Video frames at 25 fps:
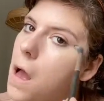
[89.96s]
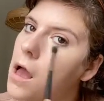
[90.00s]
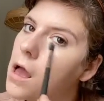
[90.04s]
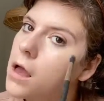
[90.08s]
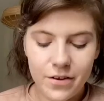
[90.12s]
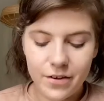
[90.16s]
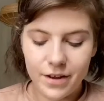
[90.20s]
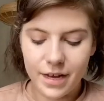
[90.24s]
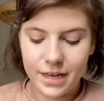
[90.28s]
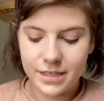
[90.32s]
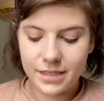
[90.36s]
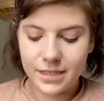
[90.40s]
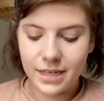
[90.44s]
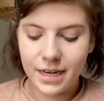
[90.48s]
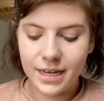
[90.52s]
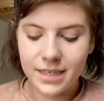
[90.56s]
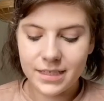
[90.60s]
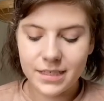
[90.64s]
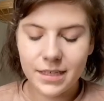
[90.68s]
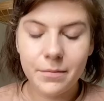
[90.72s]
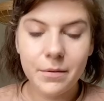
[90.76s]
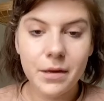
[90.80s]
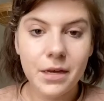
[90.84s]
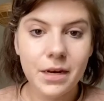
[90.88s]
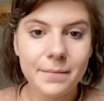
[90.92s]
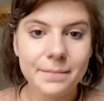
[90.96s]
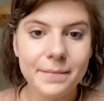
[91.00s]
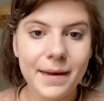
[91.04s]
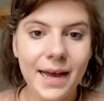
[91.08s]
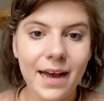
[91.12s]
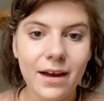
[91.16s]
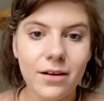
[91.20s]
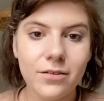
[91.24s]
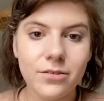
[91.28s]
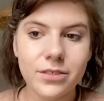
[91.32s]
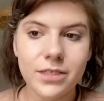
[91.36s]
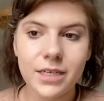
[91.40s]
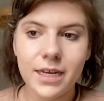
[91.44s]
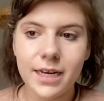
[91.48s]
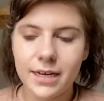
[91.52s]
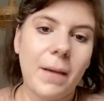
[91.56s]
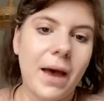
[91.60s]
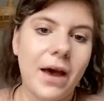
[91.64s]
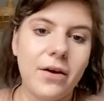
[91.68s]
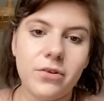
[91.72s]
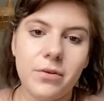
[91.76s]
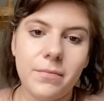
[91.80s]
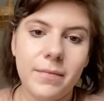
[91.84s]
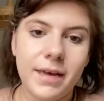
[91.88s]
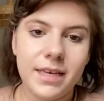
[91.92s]
Okay, so next I'm going to powder.
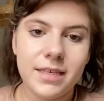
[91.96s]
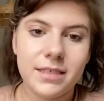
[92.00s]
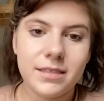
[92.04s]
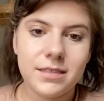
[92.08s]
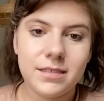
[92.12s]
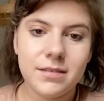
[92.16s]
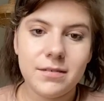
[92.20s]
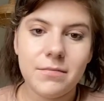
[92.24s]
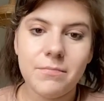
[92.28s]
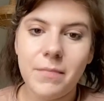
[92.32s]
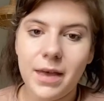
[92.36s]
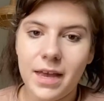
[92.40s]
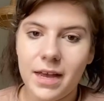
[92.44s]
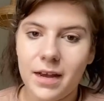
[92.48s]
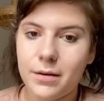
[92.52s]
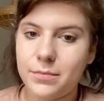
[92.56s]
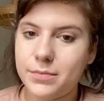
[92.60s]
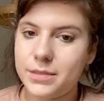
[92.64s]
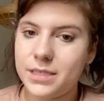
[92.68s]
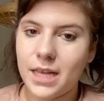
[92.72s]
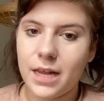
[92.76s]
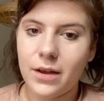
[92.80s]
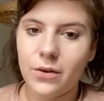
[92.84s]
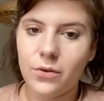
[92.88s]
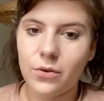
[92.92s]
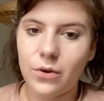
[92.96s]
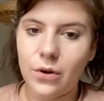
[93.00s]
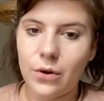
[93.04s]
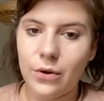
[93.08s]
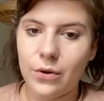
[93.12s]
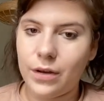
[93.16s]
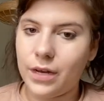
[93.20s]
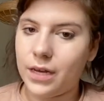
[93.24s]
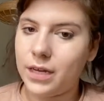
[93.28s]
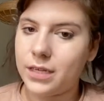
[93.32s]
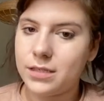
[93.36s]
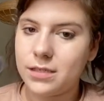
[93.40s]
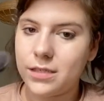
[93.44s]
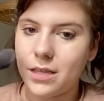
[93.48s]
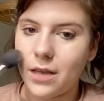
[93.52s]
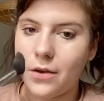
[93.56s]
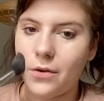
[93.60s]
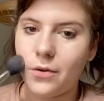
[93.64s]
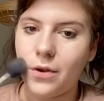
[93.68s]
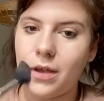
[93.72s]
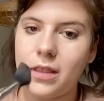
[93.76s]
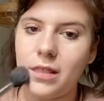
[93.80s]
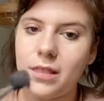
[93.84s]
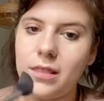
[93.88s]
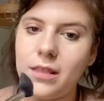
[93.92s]
Powder makes makeup stay on longer. So
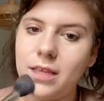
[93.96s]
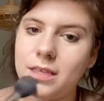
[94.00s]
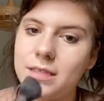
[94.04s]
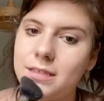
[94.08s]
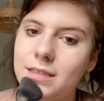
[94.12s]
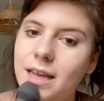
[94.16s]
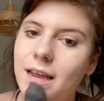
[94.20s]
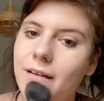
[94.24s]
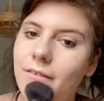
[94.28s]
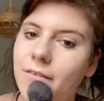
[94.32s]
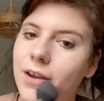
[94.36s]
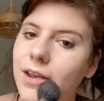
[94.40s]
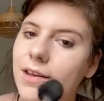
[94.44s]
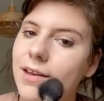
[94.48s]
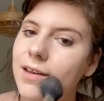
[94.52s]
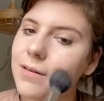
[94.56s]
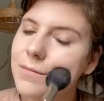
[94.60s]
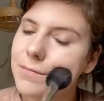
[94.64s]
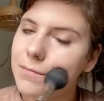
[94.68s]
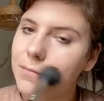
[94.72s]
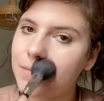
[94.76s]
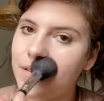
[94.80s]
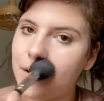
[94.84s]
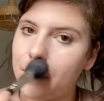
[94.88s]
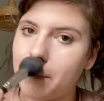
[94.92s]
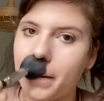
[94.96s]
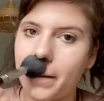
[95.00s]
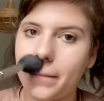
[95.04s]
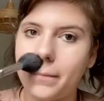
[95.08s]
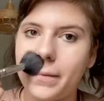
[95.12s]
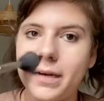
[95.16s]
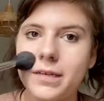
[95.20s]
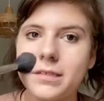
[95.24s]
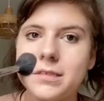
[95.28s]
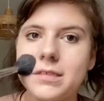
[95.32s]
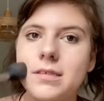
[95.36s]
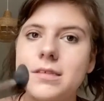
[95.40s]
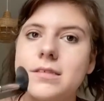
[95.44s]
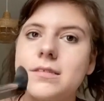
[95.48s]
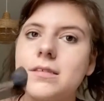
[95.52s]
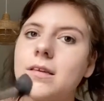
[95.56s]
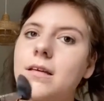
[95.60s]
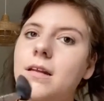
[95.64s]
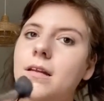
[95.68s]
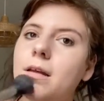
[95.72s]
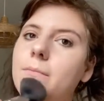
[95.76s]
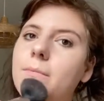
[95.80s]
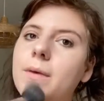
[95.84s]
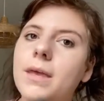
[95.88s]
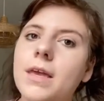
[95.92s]
in this area where my mask is
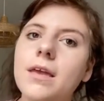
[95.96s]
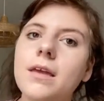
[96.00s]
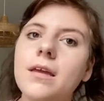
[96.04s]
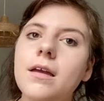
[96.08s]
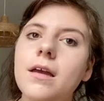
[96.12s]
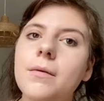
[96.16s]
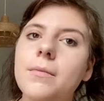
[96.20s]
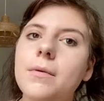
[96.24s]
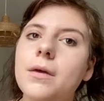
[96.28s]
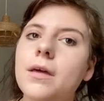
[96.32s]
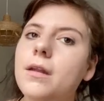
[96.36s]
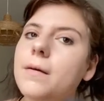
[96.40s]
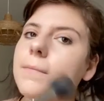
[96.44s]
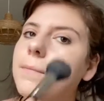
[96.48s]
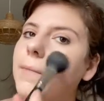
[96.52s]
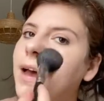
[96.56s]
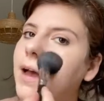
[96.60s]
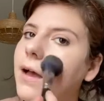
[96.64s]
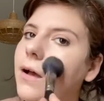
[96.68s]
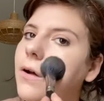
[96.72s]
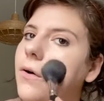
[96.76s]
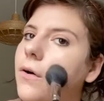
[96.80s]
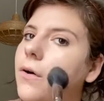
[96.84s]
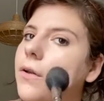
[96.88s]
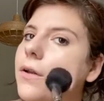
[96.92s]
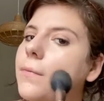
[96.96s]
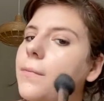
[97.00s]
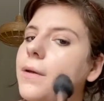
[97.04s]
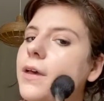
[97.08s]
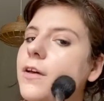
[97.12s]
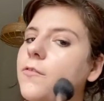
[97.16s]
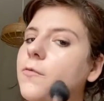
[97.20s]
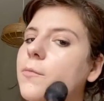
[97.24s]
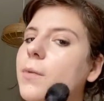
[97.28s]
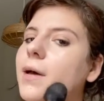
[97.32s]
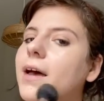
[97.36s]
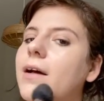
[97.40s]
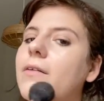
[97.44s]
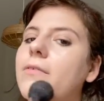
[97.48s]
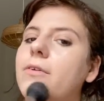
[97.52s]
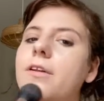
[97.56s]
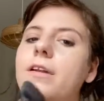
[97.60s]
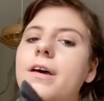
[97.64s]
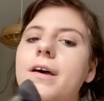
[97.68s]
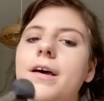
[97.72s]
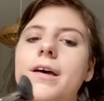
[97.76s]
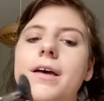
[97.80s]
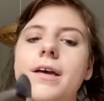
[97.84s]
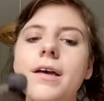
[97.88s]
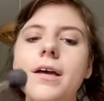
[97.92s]
going to be, I'm going to pack on a bit of
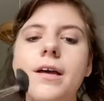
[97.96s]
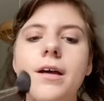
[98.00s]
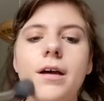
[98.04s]
powder.